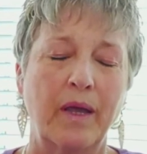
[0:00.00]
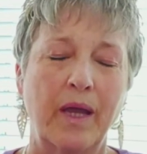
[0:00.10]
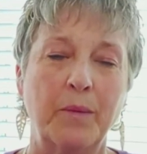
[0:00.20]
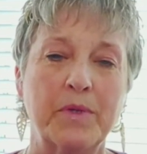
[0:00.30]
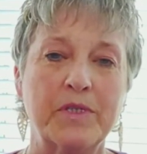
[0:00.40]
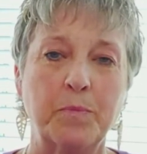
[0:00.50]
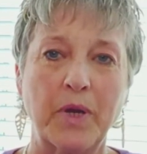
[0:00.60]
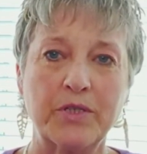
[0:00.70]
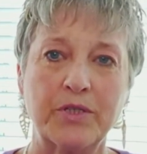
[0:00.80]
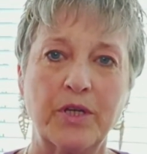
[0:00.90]
And I'm
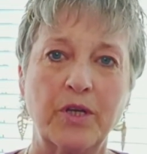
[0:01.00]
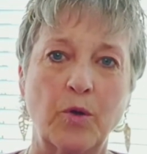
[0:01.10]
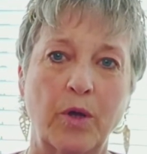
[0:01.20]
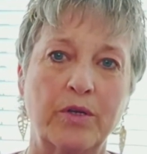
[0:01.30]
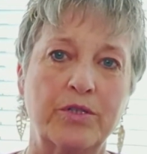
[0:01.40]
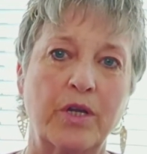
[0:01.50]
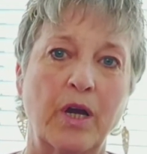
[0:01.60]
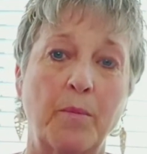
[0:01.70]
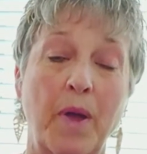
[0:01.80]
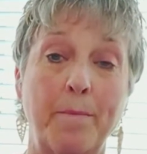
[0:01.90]
especially going to
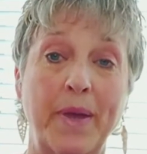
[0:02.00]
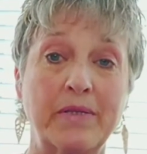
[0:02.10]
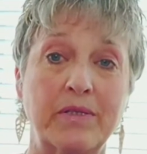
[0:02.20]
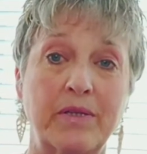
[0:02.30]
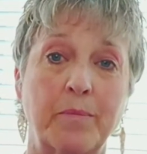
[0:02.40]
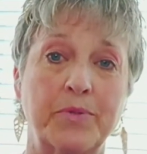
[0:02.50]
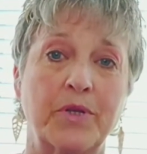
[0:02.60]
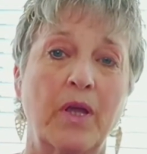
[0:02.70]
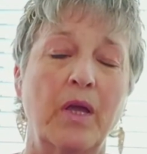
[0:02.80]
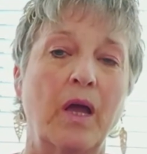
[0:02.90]
share my best
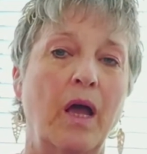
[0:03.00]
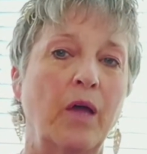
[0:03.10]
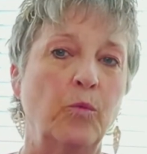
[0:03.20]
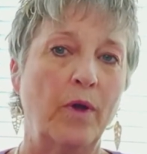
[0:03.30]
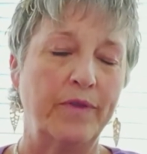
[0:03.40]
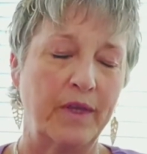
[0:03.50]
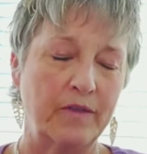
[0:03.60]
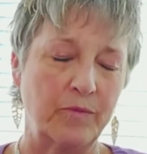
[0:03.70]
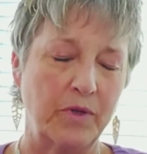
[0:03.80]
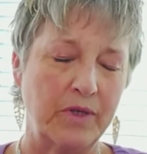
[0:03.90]
tips on what
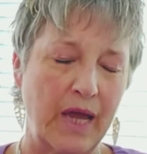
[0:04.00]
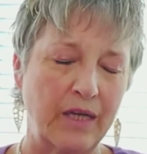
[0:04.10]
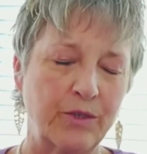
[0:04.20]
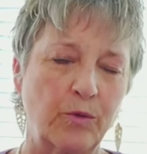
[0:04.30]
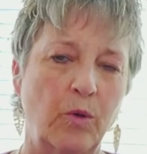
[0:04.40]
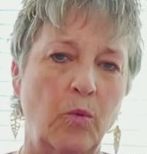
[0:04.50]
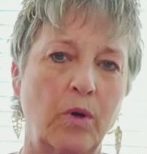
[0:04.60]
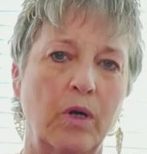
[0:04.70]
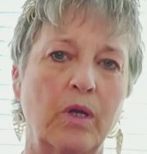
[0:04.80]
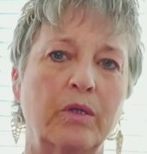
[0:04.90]
things from the natural
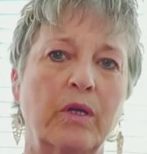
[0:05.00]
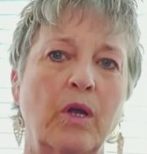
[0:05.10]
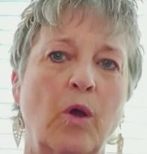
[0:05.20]
world